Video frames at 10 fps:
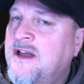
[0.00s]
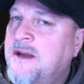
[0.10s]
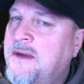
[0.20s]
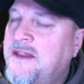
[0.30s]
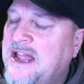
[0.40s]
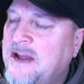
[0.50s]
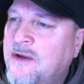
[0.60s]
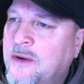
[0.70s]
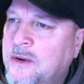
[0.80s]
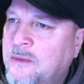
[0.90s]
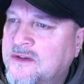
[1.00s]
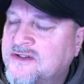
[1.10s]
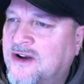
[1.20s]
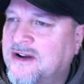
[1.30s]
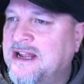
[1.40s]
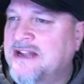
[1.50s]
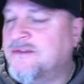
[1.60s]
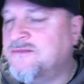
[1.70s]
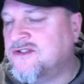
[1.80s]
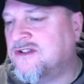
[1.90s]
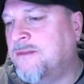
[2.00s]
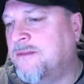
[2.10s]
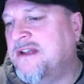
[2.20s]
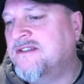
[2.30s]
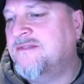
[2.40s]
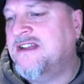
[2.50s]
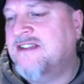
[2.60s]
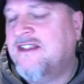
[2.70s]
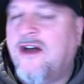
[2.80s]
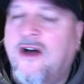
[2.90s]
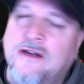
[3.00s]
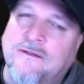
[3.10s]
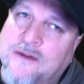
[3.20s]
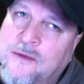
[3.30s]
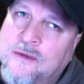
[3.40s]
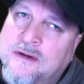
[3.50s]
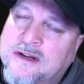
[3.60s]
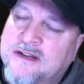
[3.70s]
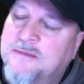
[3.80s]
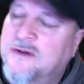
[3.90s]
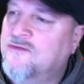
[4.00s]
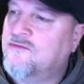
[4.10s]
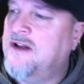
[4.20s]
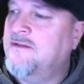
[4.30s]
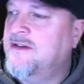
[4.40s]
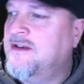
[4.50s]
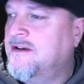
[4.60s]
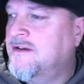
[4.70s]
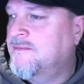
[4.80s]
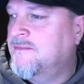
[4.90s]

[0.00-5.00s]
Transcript: But now knowing what the target is, I'm just going to pick some data that I feel is most relevant here.